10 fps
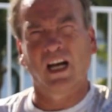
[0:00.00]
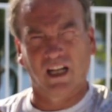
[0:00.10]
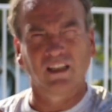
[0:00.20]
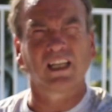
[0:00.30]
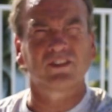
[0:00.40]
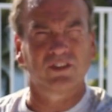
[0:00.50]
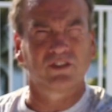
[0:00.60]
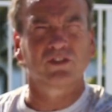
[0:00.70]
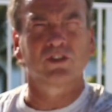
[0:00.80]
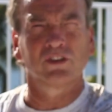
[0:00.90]

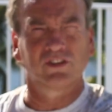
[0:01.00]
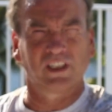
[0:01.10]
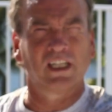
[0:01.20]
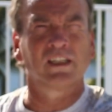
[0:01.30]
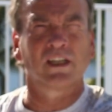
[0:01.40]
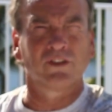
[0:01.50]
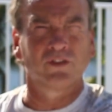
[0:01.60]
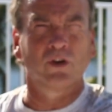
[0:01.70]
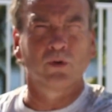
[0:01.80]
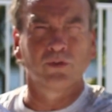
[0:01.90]
Alexis is going to stand on his
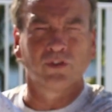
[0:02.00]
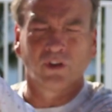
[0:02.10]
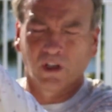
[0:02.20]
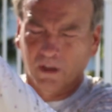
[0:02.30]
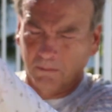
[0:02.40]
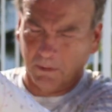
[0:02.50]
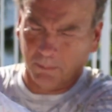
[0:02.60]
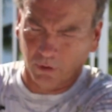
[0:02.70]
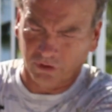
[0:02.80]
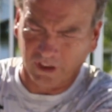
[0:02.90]
nose, be
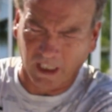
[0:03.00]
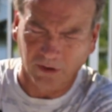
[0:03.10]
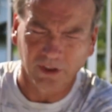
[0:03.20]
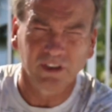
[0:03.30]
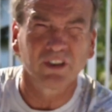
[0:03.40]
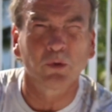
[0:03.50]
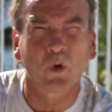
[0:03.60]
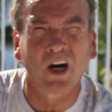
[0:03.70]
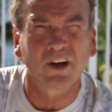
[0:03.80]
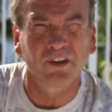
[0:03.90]
pushed down into the
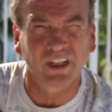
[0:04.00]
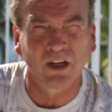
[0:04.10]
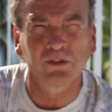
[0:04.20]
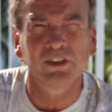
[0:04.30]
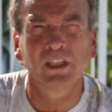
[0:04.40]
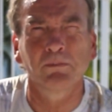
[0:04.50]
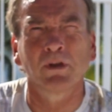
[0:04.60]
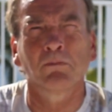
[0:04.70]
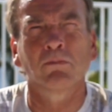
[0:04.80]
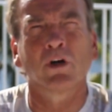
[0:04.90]
water, down deep,
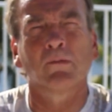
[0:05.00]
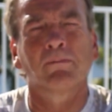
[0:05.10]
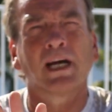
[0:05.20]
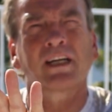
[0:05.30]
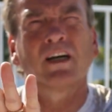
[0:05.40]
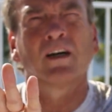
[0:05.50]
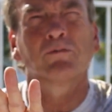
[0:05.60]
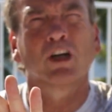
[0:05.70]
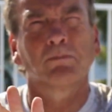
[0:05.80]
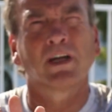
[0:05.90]
and brought back
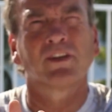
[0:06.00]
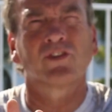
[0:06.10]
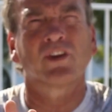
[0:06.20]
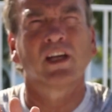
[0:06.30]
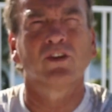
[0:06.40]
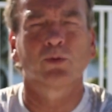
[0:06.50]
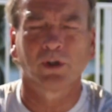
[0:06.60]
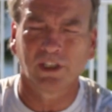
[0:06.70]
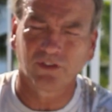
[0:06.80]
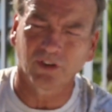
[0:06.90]
up right by the stage
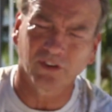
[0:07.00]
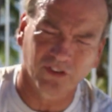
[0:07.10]
where he's going to